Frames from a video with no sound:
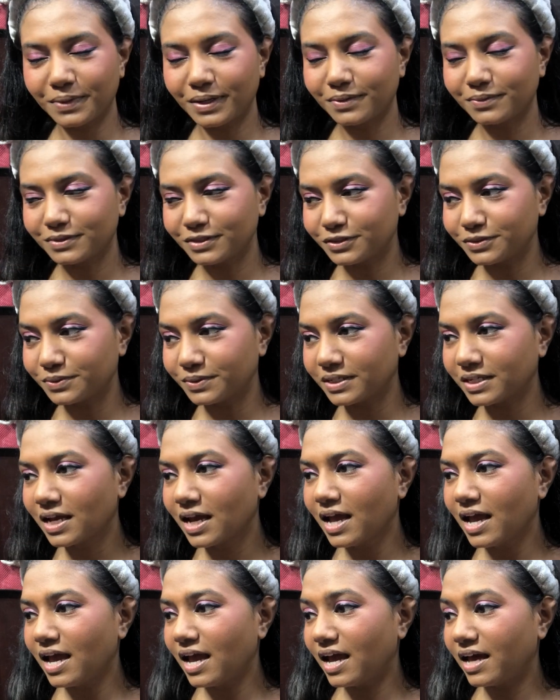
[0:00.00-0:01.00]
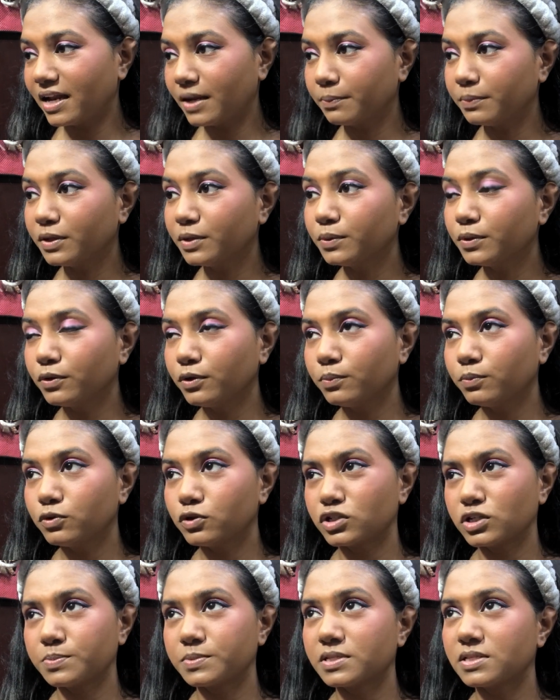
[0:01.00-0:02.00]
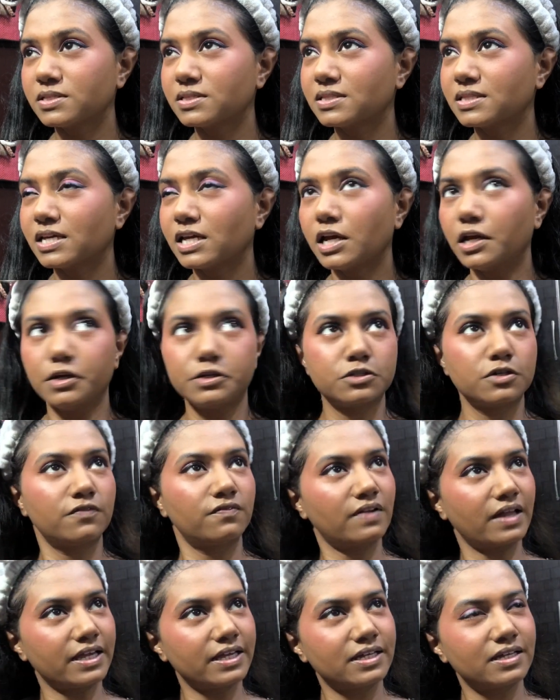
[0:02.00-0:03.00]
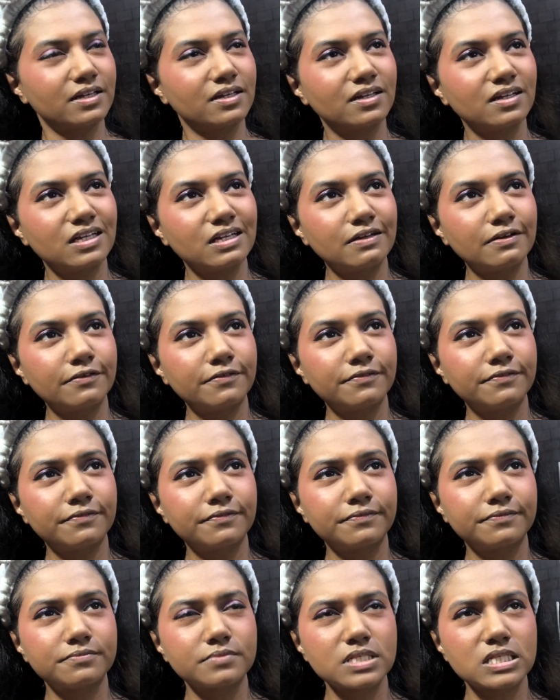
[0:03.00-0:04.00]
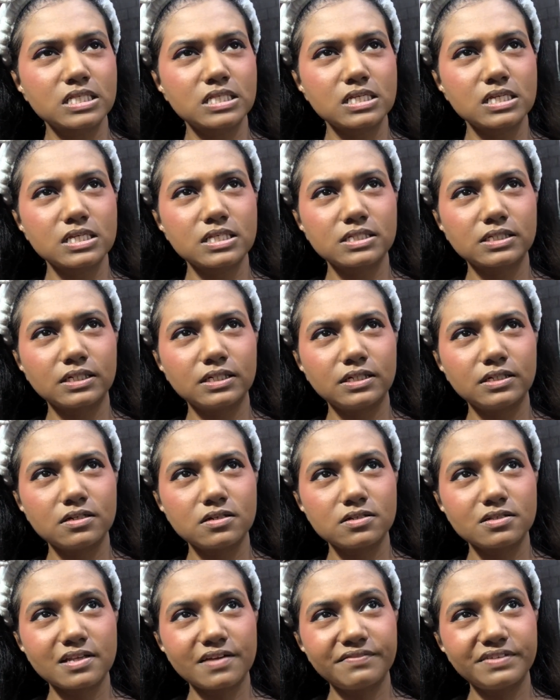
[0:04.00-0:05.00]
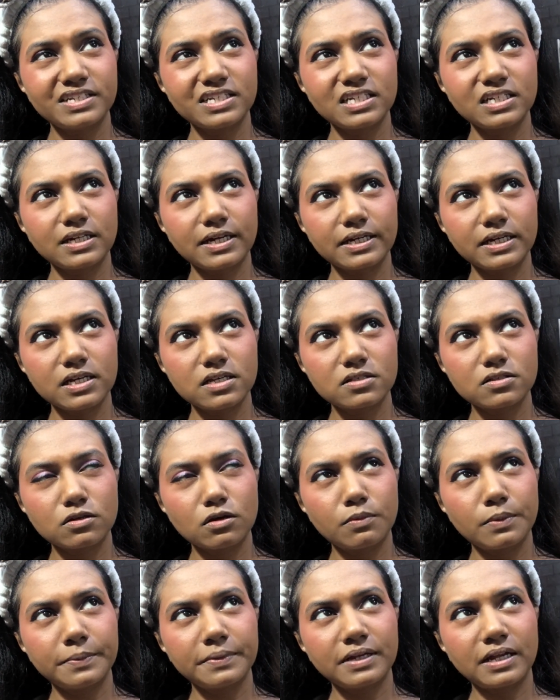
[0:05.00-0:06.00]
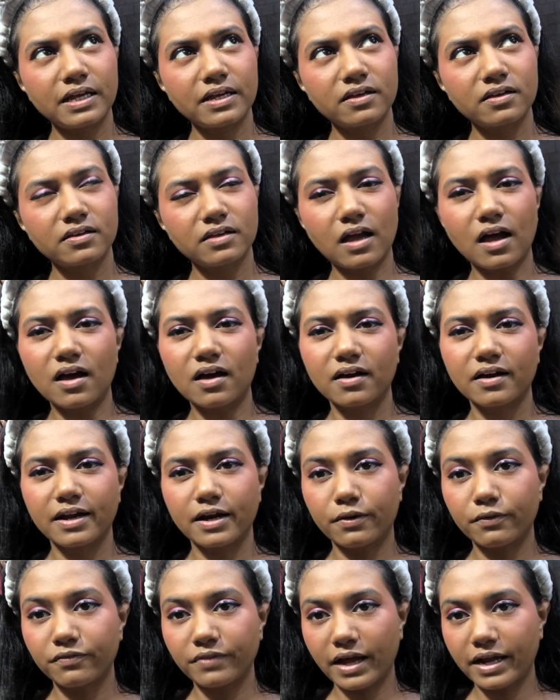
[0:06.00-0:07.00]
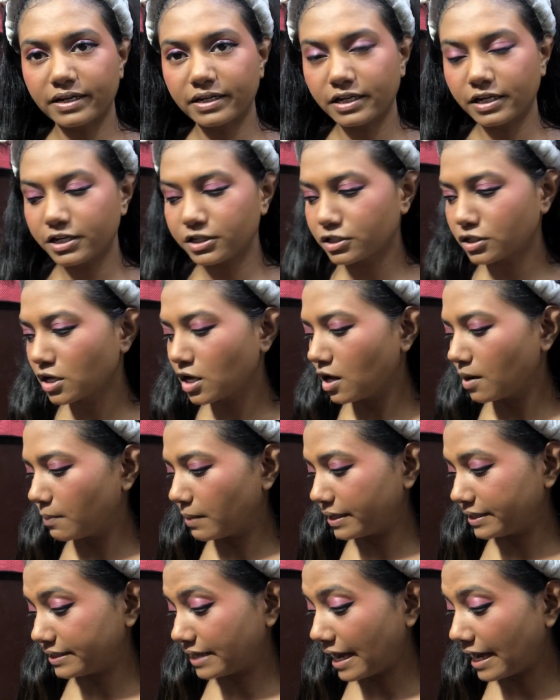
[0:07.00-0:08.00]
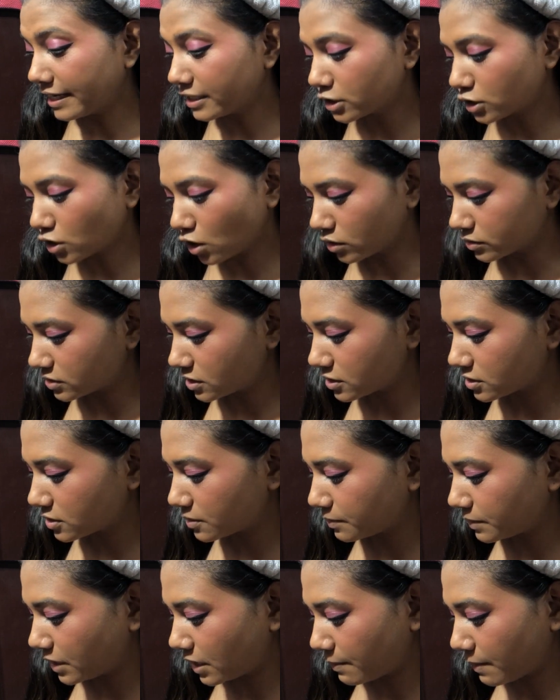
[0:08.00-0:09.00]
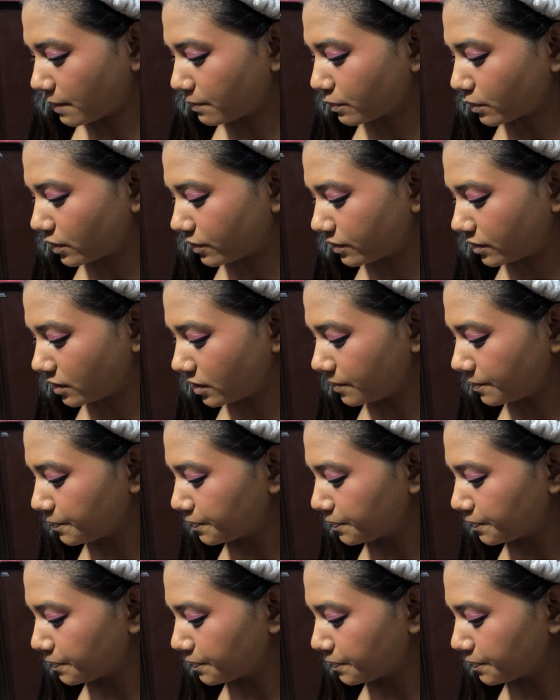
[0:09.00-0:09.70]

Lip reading: only do it, and I've been doing push-ups since the age of like 16, 17, I guess, or maybe like, yeah, around that age. My dad taught us, me and my brother,